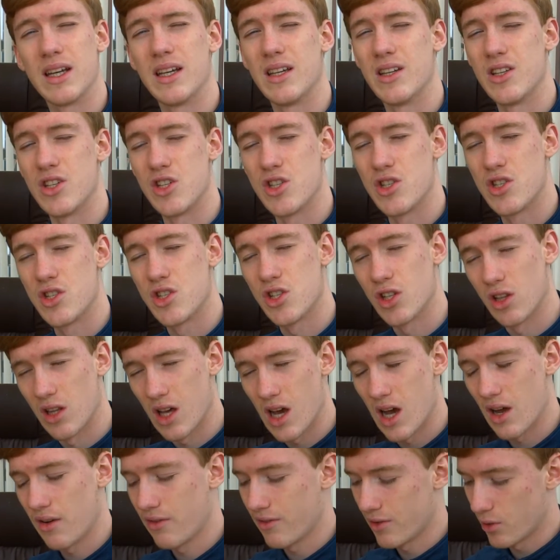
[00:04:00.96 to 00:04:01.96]
in
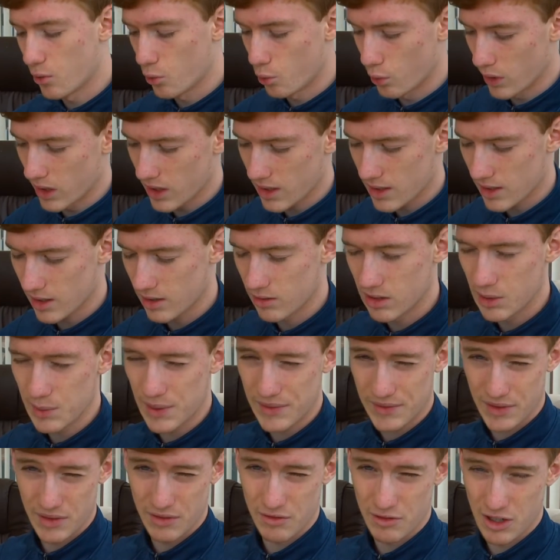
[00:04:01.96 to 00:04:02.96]
July for a week. I only
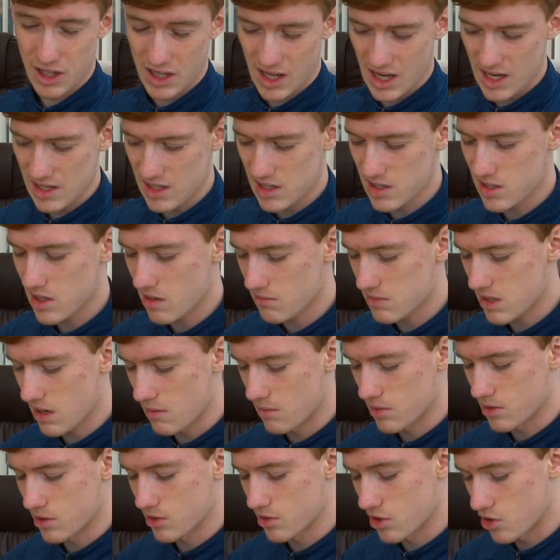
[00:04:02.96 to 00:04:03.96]
went for 3 days in
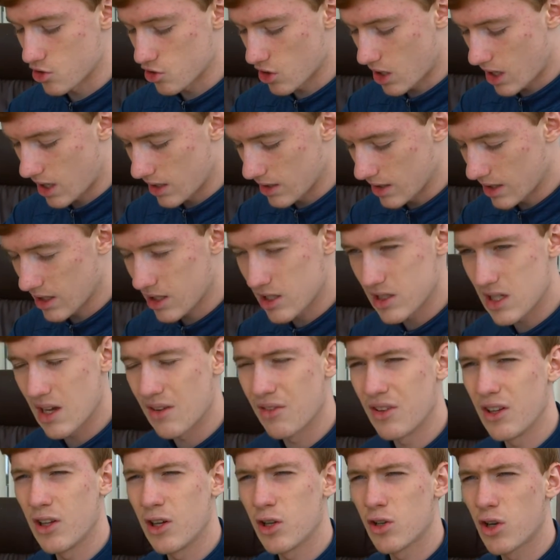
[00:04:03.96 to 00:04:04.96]
September just to trial it, because I
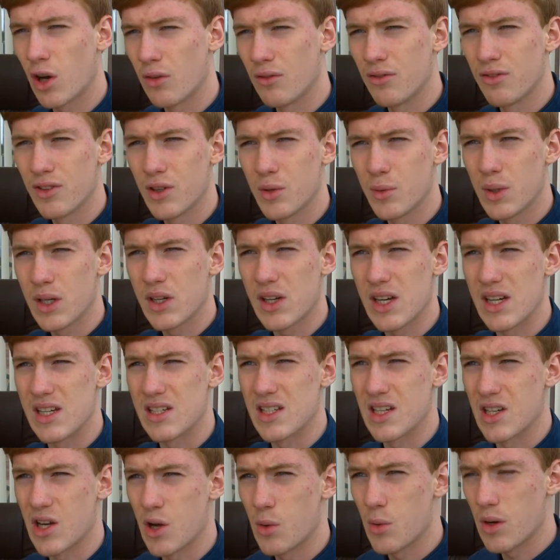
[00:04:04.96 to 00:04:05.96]
feel confident with Greece.
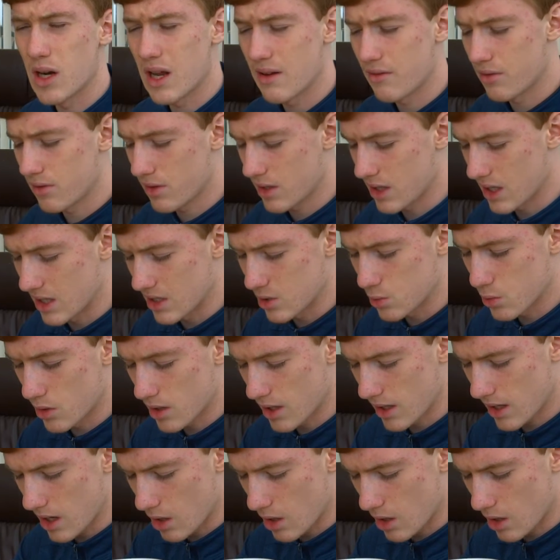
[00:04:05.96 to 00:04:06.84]
I know where everything is, where I